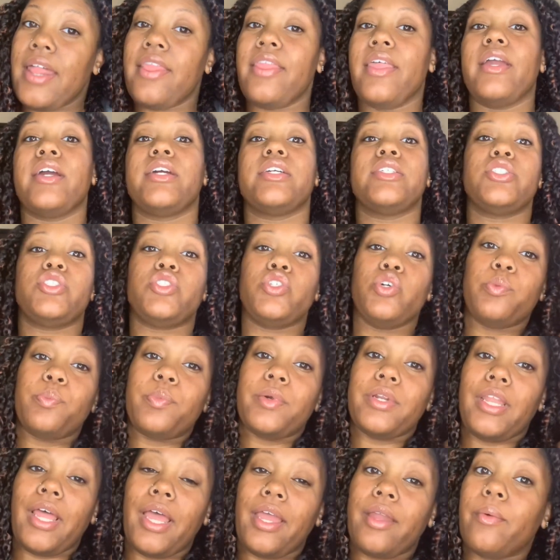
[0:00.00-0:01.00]
They are
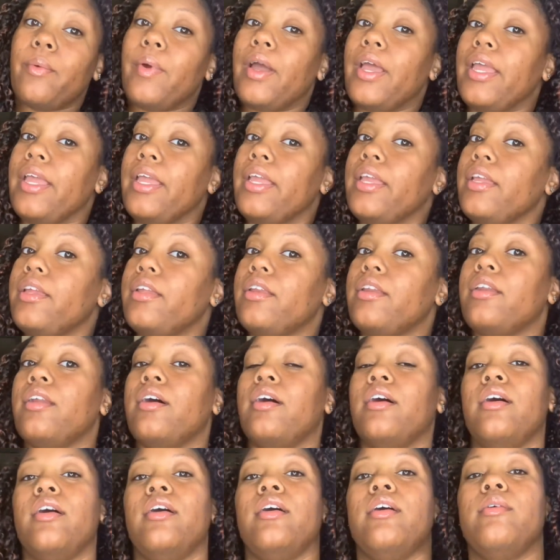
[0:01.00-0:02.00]
super lightweight,
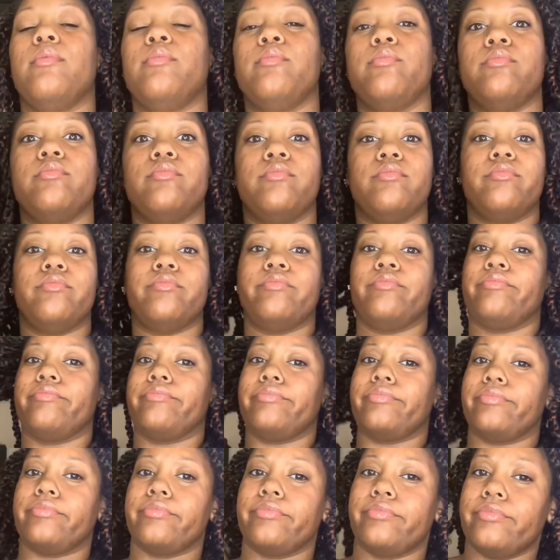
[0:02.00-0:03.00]
and
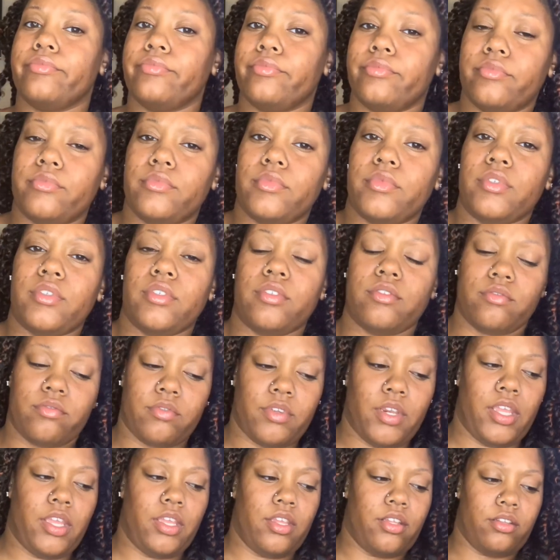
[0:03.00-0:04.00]

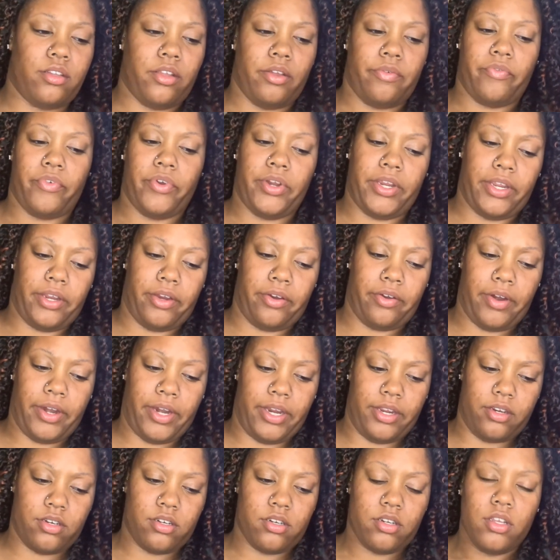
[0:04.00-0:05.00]
they're freaking
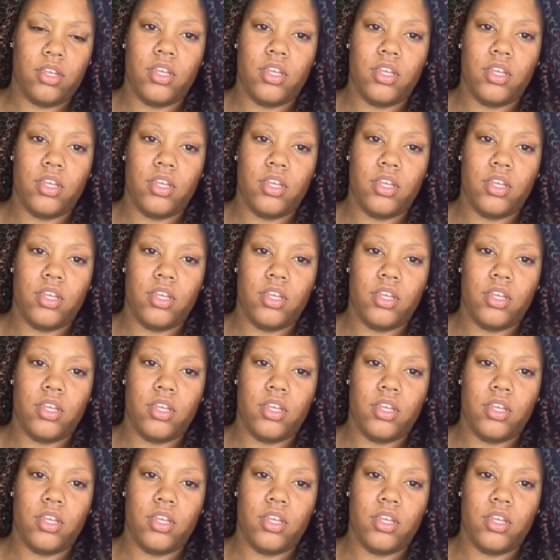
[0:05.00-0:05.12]
great.